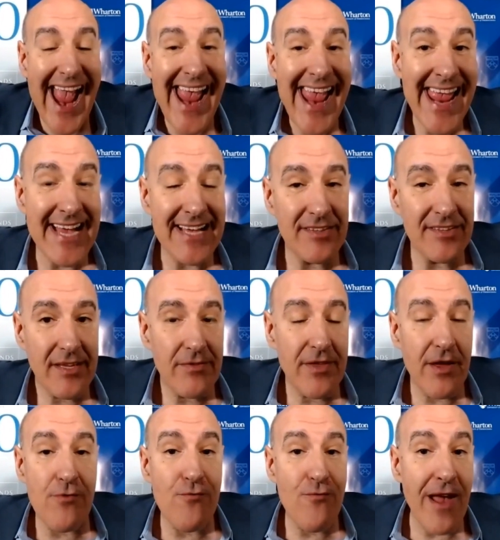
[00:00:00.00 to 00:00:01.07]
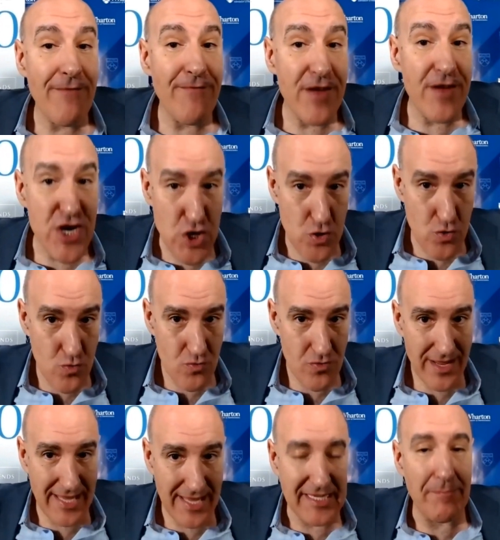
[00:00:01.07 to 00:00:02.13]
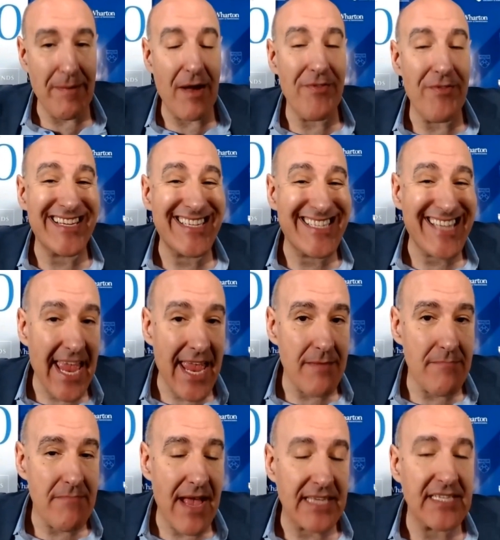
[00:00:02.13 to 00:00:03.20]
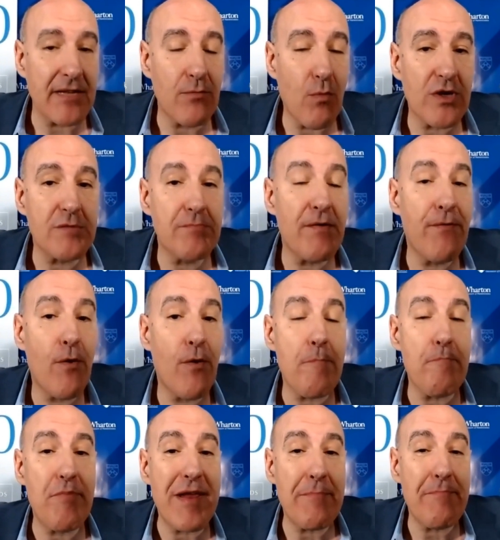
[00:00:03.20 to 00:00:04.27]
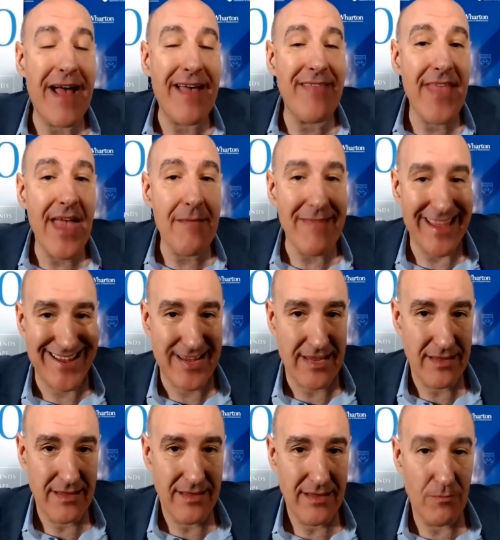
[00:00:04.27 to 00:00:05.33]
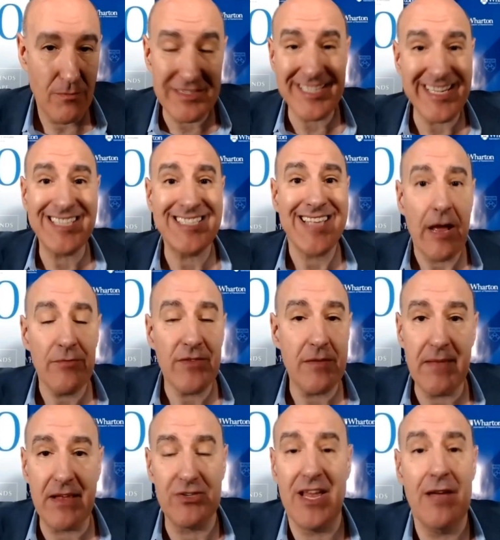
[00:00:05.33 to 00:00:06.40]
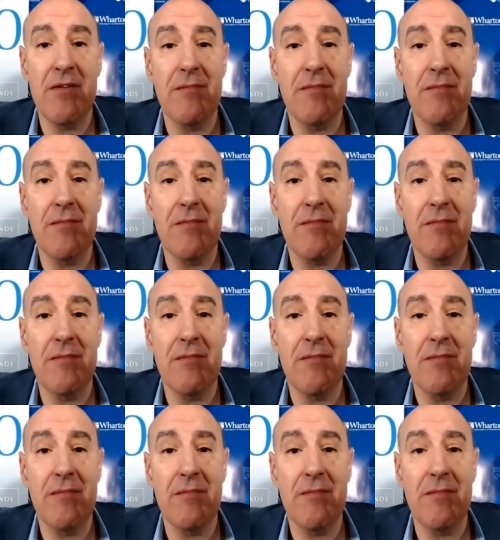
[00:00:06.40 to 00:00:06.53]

And the revenue is about the same as it was before pre-pandemic, which is astounding because